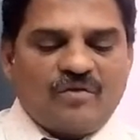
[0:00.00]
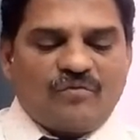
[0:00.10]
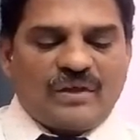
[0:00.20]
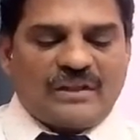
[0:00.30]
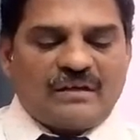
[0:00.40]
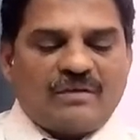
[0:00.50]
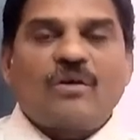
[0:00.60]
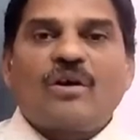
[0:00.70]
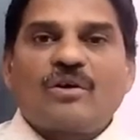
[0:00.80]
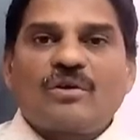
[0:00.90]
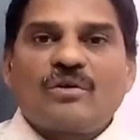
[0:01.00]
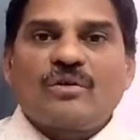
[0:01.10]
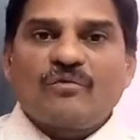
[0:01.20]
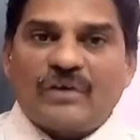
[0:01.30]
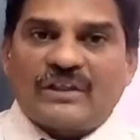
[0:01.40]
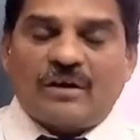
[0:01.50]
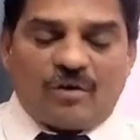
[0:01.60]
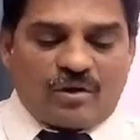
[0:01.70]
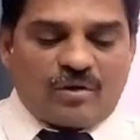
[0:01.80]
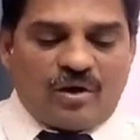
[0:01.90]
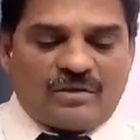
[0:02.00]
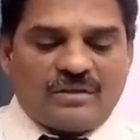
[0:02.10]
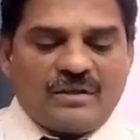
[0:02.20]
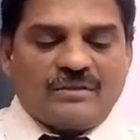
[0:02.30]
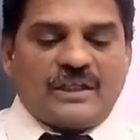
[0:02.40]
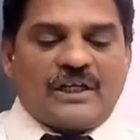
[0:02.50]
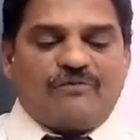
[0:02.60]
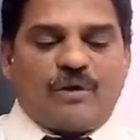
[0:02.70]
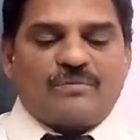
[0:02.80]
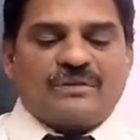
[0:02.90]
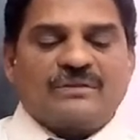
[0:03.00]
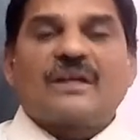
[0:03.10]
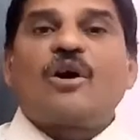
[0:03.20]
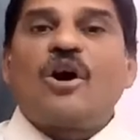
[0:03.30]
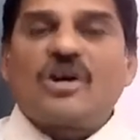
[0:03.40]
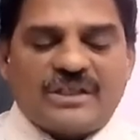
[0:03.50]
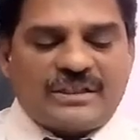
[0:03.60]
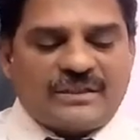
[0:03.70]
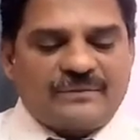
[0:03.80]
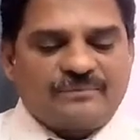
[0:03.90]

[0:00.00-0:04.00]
whether or not the reforms that occurred,